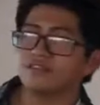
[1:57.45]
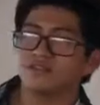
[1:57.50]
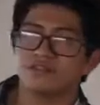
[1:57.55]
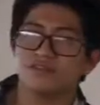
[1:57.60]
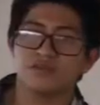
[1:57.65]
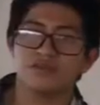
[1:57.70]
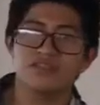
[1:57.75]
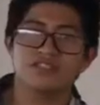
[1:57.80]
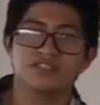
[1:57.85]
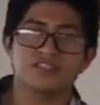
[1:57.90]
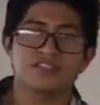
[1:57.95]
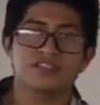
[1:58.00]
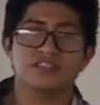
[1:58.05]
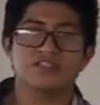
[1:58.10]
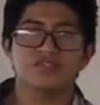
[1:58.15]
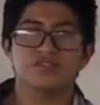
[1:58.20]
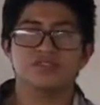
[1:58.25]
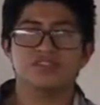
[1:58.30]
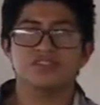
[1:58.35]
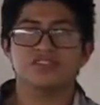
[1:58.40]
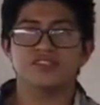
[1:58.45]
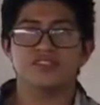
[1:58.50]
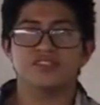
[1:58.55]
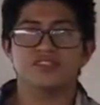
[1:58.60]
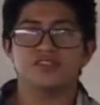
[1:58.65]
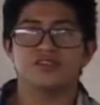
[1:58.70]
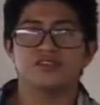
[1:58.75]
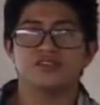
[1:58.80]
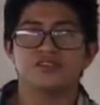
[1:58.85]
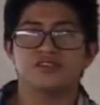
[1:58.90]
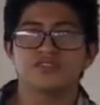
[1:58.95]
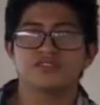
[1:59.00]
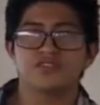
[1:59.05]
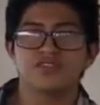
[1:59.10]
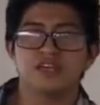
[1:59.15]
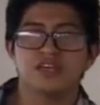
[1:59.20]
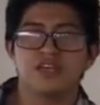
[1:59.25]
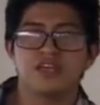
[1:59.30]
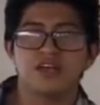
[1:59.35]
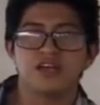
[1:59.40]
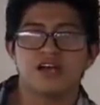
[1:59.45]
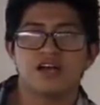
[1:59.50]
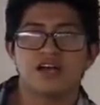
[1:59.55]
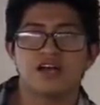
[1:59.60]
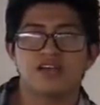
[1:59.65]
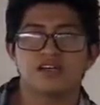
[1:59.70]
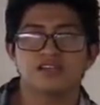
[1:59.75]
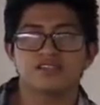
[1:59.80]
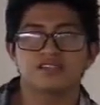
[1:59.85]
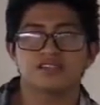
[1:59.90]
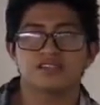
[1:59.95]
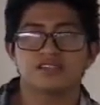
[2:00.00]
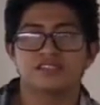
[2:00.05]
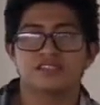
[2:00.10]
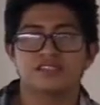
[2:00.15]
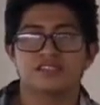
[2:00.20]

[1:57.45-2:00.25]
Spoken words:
which the switch is closed and the